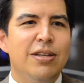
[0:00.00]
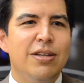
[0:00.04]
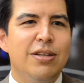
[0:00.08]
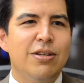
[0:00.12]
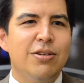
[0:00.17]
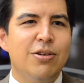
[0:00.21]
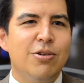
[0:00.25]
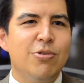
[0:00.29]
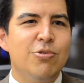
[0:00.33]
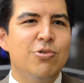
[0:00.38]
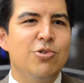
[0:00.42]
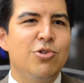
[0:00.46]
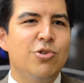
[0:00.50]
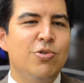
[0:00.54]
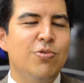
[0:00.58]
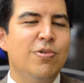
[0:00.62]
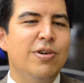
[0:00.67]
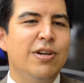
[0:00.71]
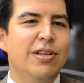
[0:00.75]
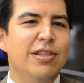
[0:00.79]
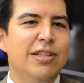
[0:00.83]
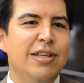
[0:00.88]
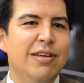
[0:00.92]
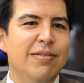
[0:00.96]
goes to one
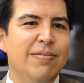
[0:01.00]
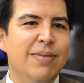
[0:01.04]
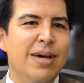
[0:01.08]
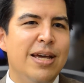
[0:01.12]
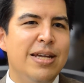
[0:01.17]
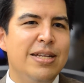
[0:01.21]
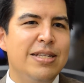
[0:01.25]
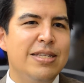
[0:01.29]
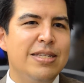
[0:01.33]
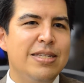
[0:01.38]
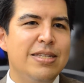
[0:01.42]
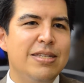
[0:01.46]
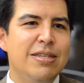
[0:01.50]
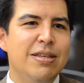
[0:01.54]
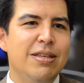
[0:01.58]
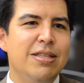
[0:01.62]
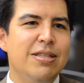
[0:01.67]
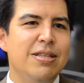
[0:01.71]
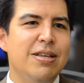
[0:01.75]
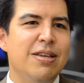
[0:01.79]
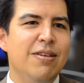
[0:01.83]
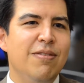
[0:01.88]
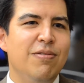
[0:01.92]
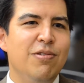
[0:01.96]
of the events,
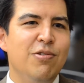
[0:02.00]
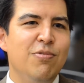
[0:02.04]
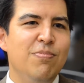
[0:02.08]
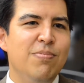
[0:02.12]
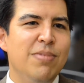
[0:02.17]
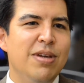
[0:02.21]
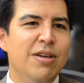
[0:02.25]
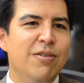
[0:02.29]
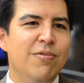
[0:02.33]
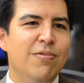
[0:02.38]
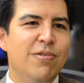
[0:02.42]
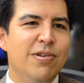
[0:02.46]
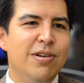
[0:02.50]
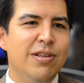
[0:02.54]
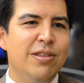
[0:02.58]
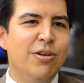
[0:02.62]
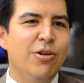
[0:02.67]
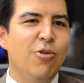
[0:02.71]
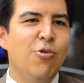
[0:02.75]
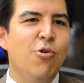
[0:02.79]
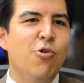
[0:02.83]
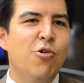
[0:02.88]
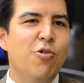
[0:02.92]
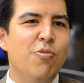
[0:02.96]
if you meet one of the
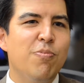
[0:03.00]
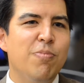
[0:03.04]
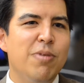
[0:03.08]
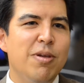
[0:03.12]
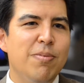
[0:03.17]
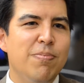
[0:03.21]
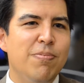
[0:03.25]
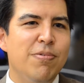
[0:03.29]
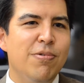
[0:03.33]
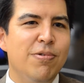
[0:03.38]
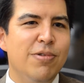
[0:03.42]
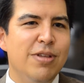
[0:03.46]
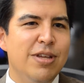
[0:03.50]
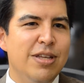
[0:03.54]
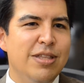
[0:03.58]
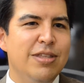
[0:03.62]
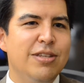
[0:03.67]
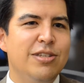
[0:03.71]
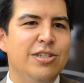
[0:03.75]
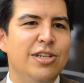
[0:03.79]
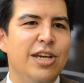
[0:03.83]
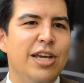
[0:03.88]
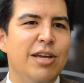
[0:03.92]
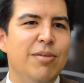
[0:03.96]
core people in the
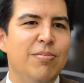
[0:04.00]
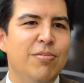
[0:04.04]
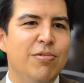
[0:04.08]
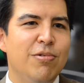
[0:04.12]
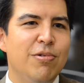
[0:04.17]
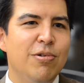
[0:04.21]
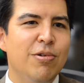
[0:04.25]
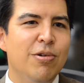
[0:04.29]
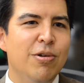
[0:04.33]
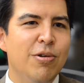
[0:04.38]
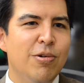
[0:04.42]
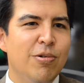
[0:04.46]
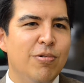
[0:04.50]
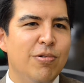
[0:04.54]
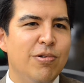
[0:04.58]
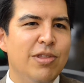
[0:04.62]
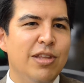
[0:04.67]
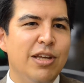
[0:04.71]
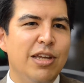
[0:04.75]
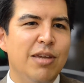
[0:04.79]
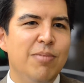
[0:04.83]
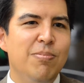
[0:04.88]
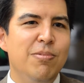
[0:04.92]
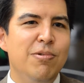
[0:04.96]
chamber or in the
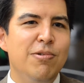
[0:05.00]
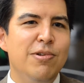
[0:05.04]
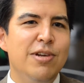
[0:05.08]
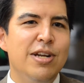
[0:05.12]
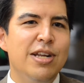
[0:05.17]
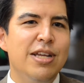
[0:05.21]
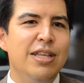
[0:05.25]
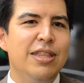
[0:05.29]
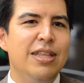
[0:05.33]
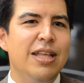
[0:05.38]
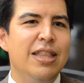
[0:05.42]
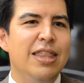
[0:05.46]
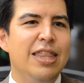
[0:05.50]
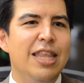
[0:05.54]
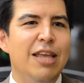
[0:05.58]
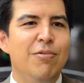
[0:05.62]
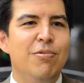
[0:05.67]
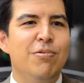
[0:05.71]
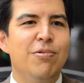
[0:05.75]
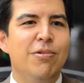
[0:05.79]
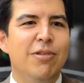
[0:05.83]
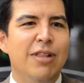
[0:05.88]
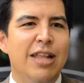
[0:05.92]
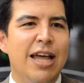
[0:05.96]
community, then they
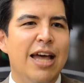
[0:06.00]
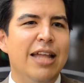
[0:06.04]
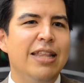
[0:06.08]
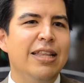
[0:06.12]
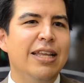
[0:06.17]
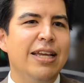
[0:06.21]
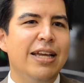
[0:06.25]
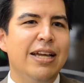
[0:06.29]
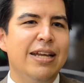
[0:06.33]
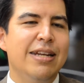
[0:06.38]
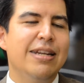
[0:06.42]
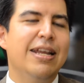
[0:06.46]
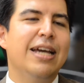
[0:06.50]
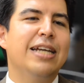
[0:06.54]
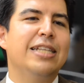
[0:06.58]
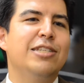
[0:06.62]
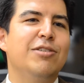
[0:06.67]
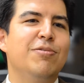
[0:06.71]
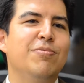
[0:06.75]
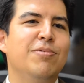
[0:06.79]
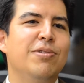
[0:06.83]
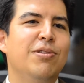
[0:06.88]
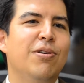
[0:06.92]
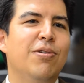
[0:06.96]
will gladly connect you
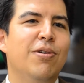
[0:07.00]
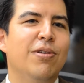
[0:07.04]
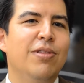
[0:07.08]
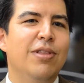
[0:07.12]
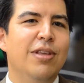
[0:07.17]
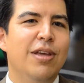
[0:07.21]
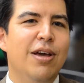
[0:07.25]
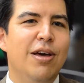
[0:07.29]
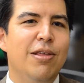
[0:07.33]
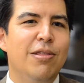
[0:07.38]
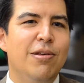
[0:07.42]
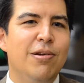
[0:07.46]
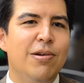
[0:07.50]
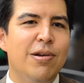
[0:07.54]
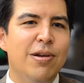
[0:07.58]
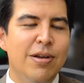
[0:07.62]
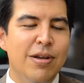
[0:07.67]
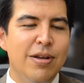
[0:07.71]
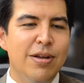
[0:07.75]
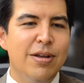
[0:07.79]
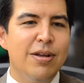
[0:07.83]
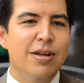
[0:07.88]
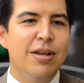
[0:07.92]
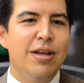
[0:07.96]
with all the other
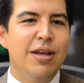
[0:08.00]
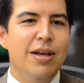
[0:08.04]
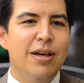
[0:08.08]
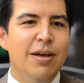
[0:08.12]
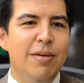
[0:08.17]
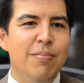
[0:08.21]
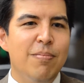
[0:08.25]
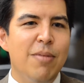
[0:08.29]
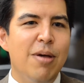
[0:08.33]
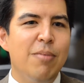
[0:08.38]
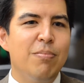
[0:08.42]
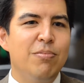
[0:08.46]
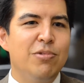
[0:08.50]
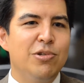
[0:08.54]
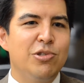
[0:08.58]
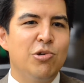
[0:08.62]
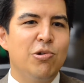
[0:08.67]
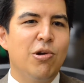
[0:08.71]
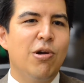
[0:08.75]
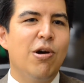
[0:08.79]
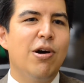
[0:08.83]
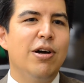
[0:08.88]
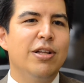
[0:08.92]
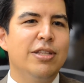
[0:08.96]
members or
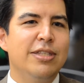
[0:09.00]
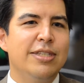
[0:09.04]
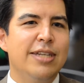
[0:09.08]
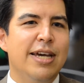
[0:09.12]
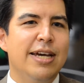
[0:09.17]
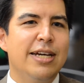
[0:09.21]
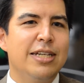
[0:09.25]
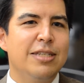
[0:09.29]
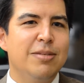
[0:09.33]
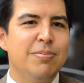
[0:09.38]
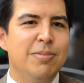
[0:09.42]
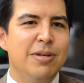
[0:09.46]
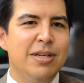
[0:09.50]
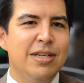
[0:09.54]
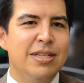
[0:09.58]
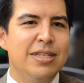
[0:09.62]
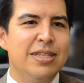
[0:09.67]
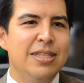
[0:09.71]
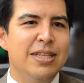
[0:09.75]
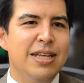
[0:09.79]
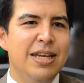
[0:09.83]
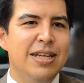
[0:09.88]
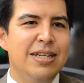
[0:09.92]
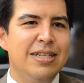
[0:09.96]
contacts. Because
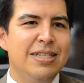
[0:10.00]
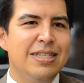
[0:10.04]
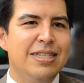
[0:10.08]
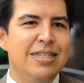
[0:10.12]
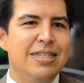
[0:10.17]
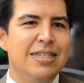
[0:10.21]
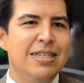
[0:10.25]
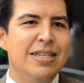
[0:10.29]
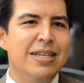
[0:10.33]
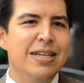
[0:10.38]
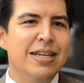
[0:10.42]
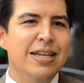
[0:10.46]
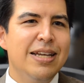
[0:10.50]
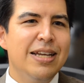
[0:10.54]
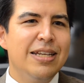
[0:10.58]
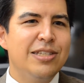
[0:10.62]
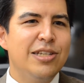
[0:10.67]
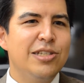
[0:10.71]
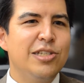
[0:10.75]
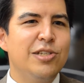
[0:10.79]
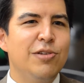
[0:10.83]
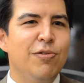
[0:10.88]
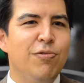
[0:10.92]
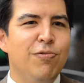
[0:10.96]
in the end, it's
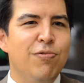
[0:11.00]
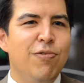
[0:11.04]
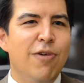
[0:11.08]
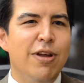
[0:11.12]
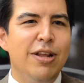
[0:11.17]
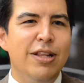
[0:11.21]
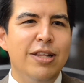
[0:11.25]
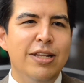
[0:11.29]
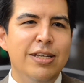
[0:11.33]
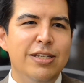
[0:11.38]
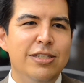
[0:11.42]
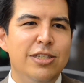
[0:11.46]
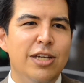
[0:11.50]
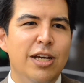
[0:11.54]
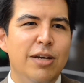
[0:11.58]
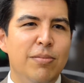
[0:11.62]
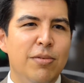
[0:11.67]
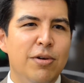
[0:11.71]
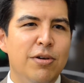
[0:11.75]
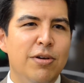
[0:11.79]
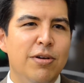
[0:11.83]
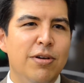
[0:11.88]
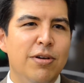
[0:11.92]
such a friendly chamber.